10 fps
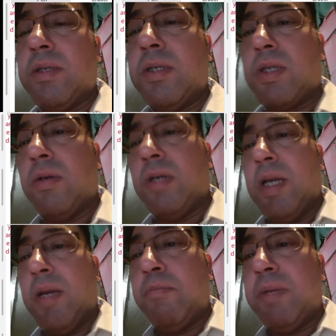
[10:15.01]
So
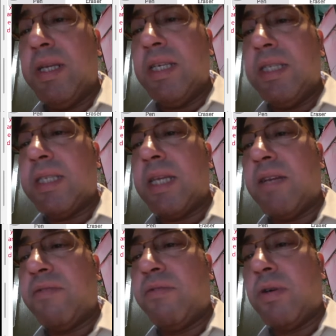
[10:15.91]
please
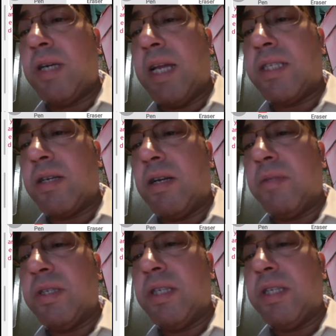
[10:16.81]
take 4 as a
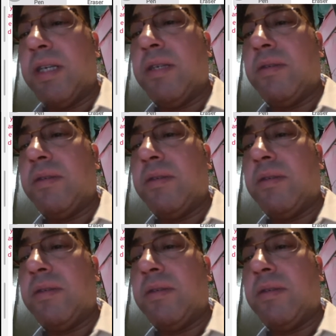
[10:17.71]
common here.